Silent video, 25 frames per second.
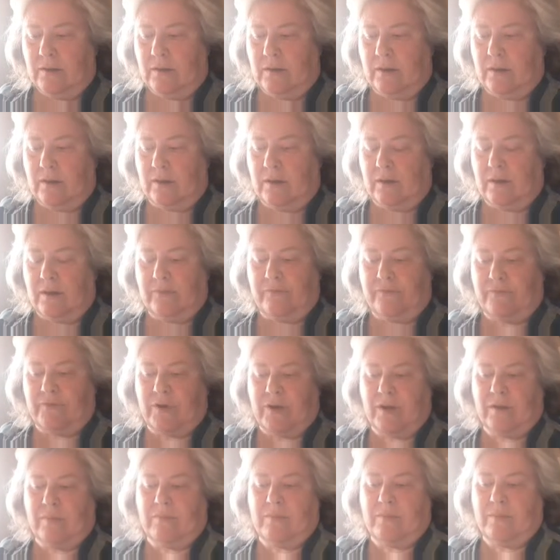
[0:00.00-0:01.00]
Uh,
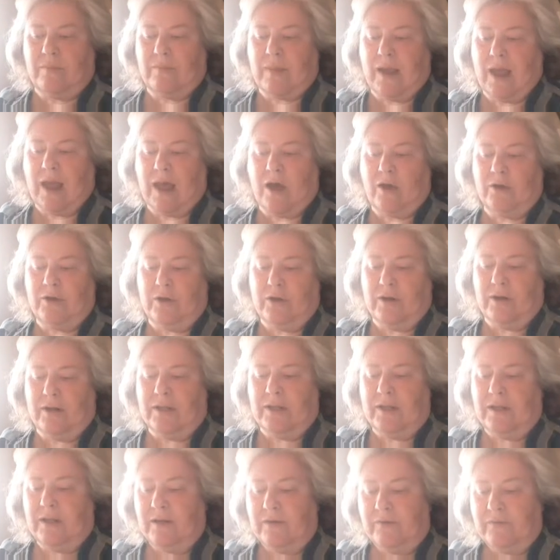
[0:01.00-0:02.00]
from how you
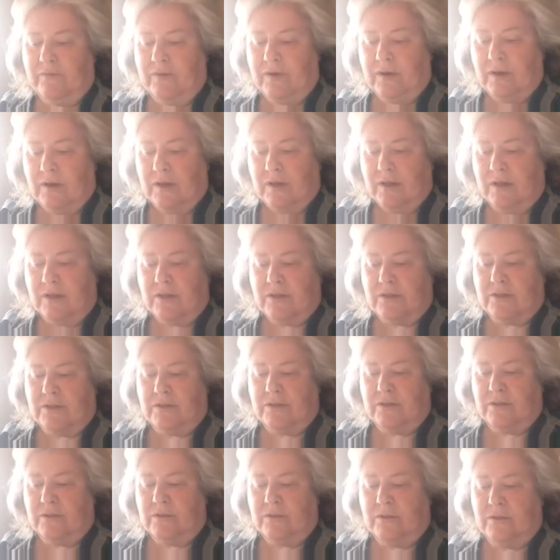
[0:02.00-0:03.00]
live
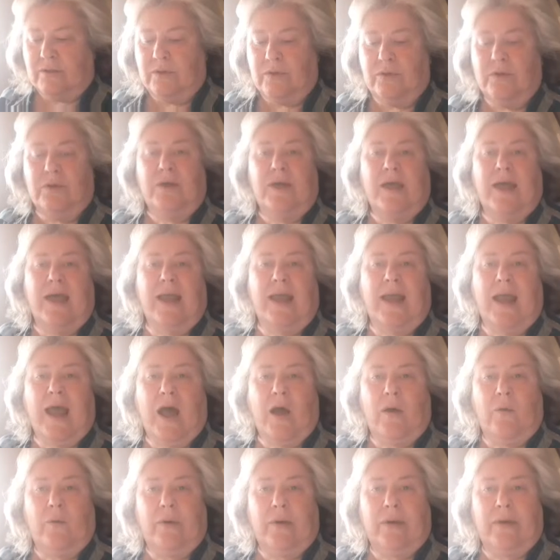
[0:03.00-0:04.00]
to who you hang
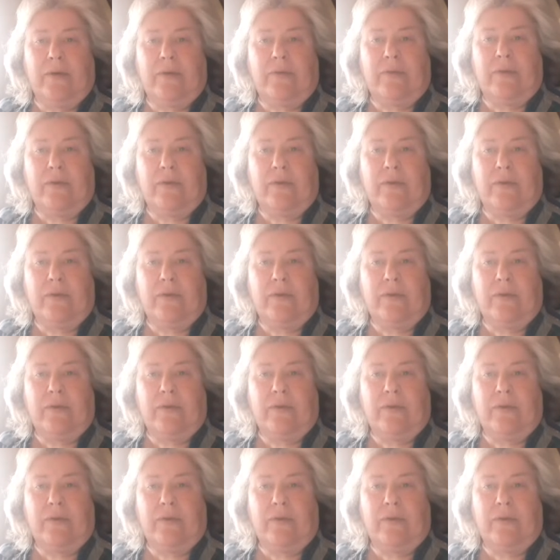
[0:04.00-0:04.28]
out with